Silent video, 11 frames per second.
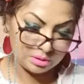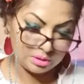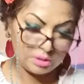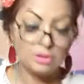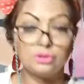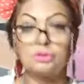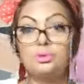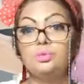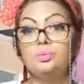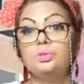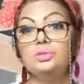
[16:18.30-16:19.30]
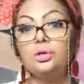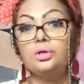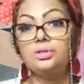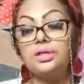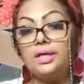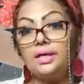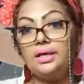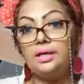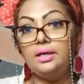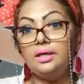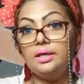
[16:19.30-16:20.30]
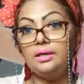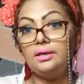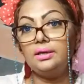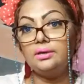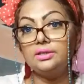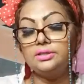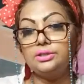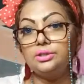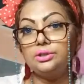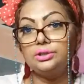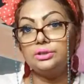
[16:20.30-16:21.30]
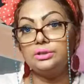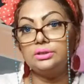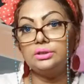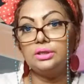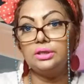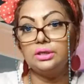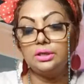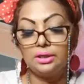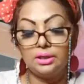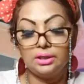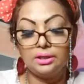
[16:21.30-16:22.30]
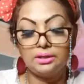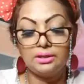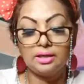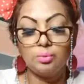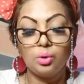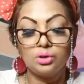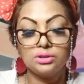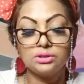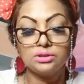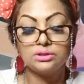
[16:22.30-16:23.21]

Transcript: So it was not a decision that was